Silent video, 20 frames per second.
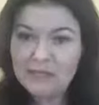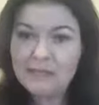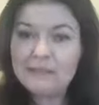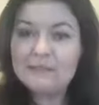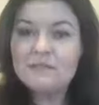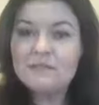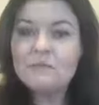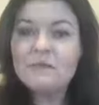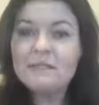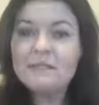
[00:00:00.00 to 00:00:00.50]

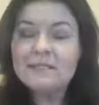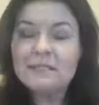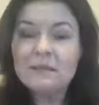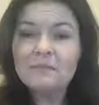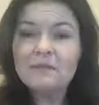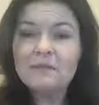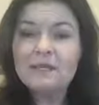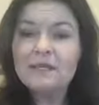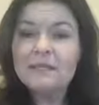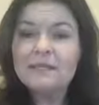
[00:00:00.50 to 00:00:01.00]
This was
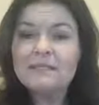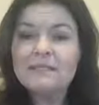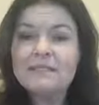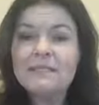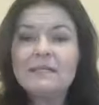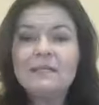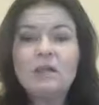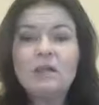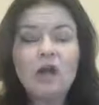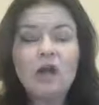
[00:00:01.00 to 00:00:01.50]
something that
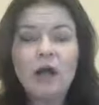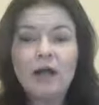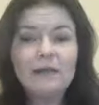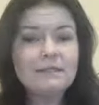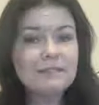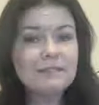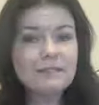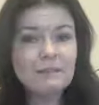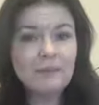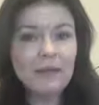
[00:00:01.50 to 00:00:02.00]
didn't
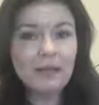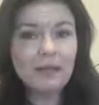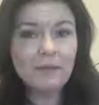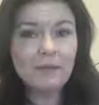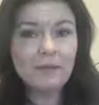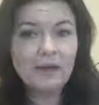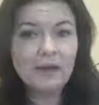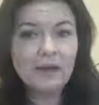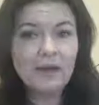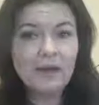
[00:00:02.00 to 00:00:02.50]
cost them any
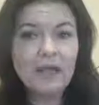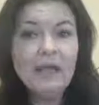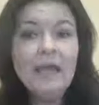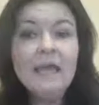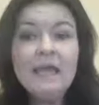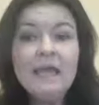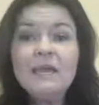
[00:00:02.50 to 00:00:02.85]
money.